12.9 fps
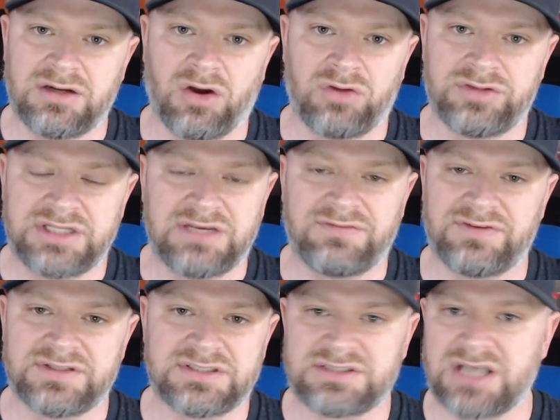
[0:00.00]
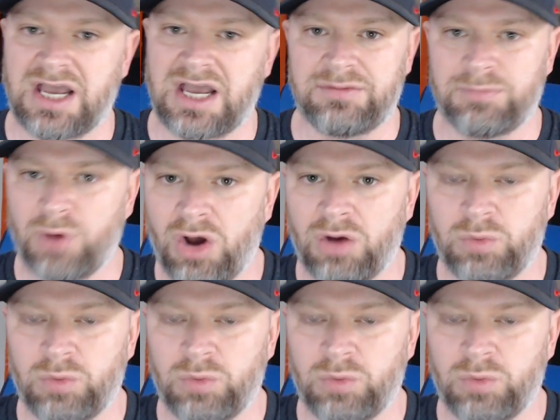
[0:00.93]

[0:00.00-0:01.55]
on the defensive side of the ball.